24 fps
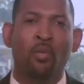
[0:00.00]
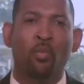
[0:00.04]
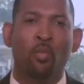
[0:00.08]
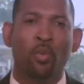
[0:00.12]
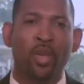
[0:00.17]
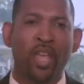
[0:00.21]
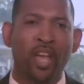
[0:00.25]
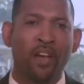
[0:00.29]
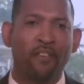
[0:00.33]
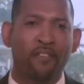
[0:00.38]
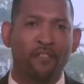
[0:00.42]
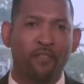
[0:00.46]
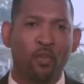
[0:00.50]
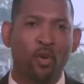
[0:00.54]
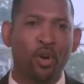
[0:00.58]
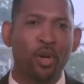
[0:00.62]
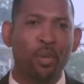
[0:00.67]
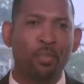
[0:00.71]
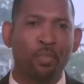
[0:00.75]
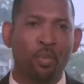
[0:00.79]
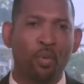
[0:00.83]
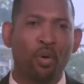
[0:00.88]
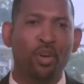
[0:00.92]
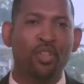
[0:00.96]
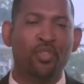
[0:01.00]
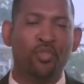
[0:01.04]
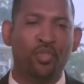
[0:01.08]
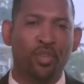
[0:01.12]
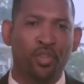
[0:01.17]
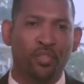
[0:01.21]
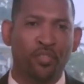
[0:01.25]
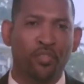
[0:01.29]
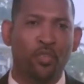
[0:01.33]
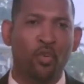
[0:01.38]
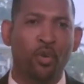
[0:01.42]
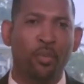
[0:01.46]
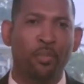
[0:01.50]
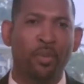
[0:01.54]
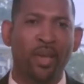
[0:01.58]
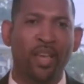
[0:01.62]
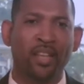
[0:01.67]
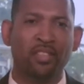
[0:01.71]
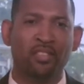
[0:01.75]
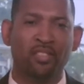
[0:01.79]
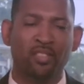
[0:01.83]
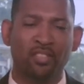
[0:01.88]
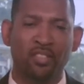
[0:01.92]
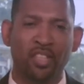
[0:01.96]
We have 40 points for the 4
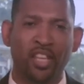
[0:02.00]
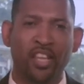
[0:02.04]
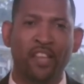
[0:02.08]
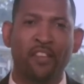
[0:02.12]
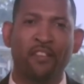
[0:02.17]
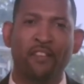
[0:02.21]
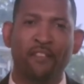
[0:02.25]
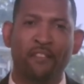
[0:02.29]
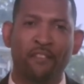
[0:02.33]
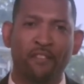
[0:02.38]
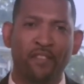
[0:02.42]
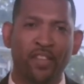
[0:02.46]
bags of tea.